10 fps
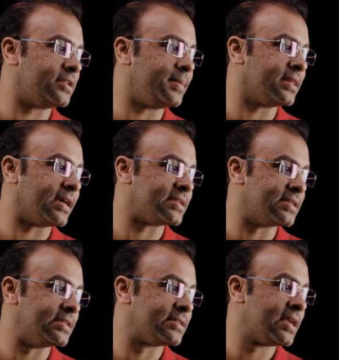need to be
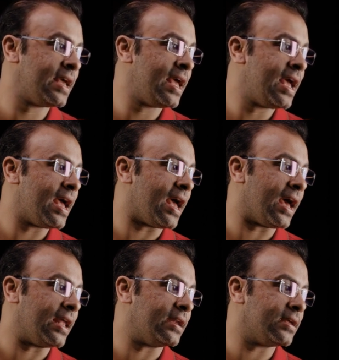licensed,
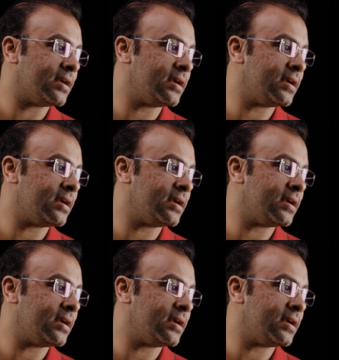and